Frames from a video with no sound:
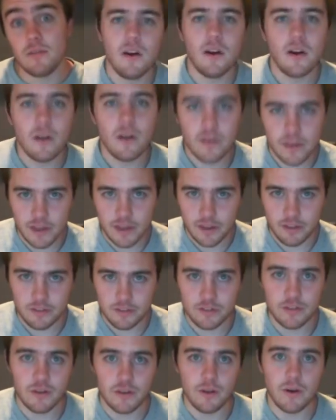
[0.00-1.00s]
Okay,
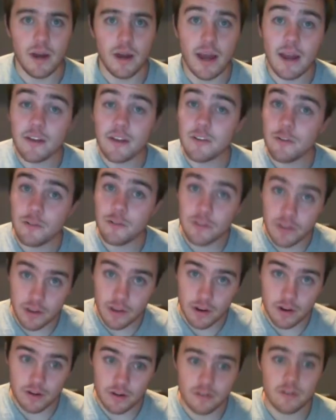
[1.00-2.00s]
so actors and
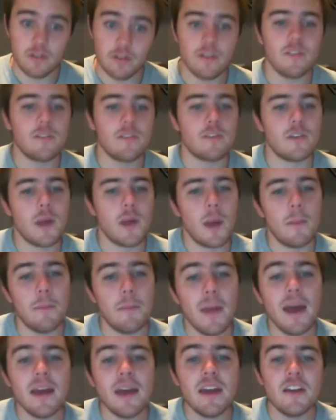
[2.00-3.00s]
characters.
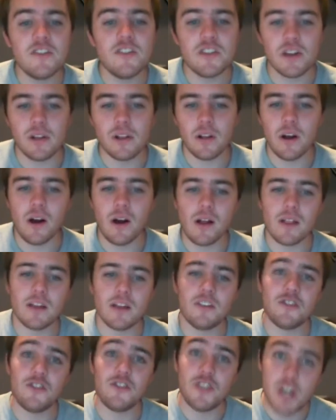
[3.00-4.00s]
Maggie Gyllenhaal
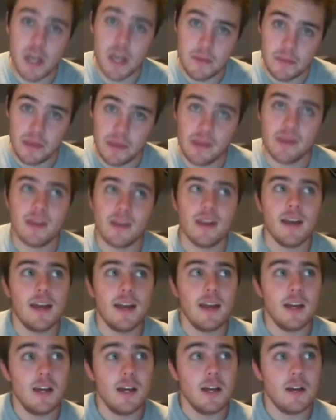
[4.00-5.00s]
as Jamie.
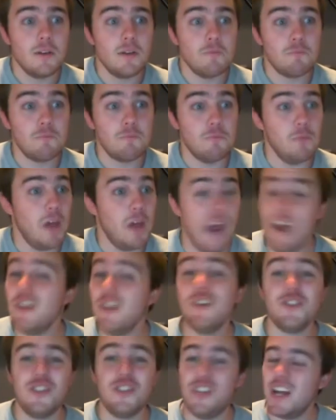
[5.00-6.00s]

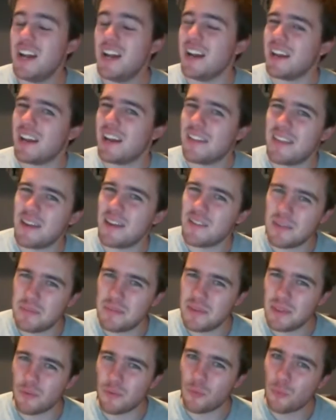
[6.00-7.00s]
Energetic, I think, would
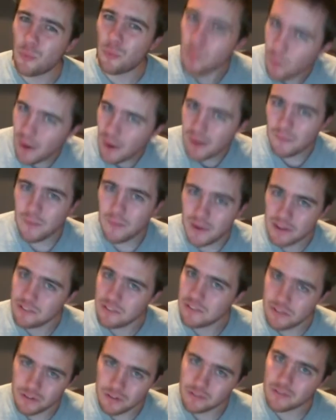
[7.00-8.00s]
be the right way
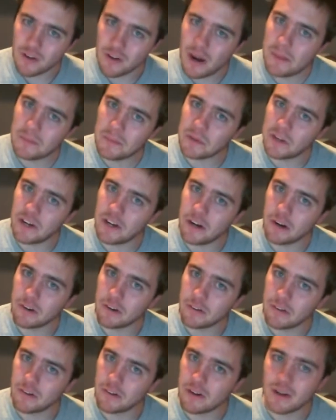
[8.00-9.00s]
to describe her
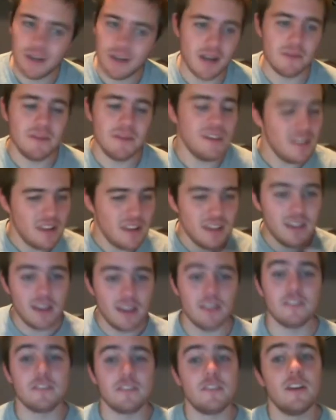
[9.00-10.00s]
character. I mean,
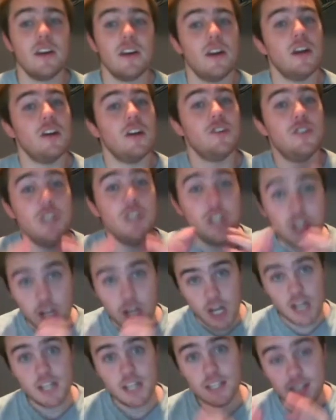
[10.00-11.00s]
yes, she
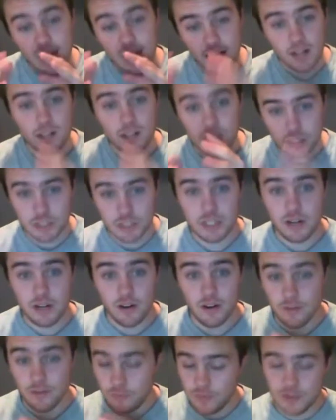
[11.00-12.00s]
does get a little
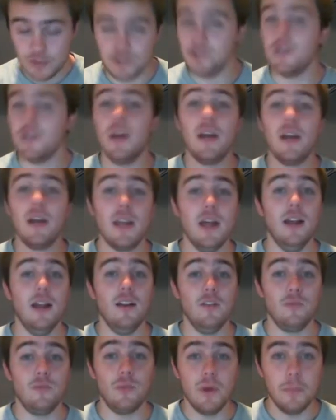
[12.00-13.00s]
serious, which, again,
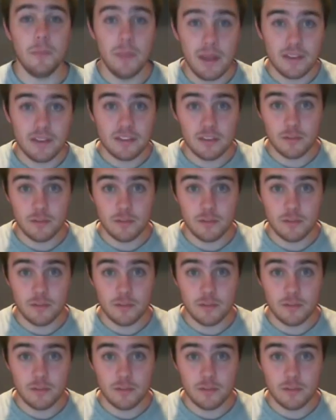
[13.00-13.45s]
is what makes this